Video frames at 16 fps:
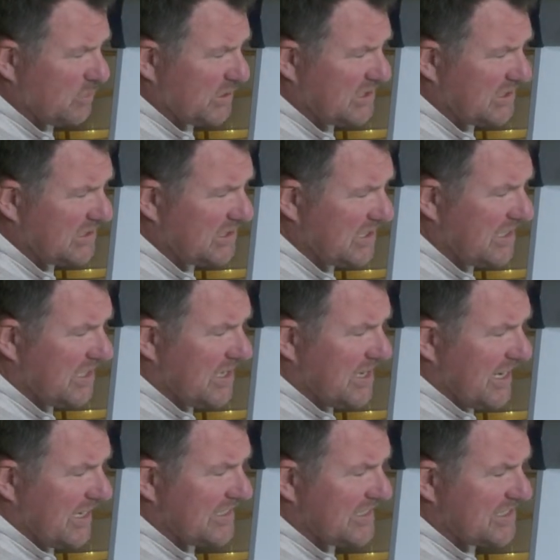which is a
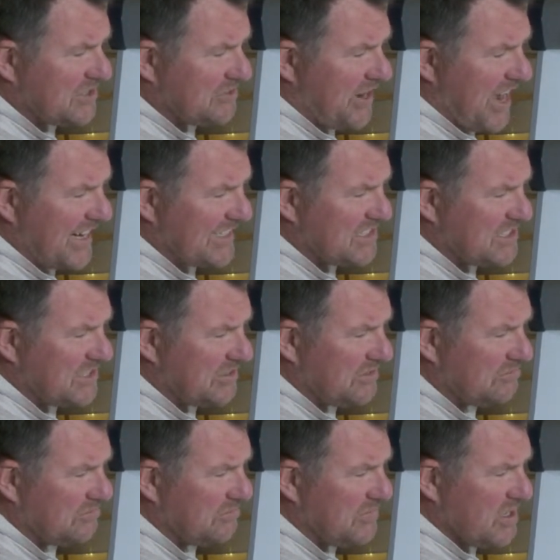
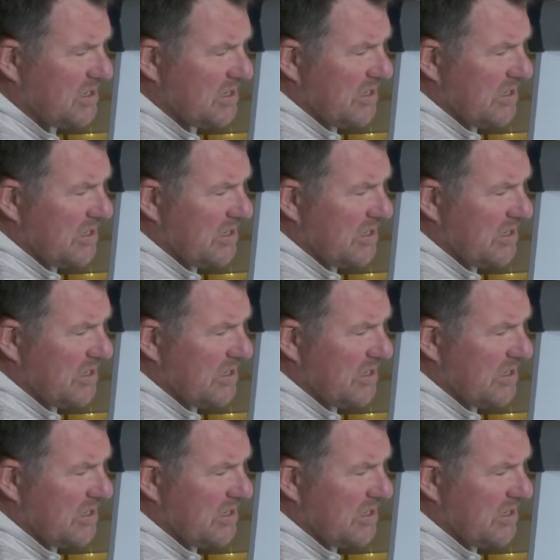distraction.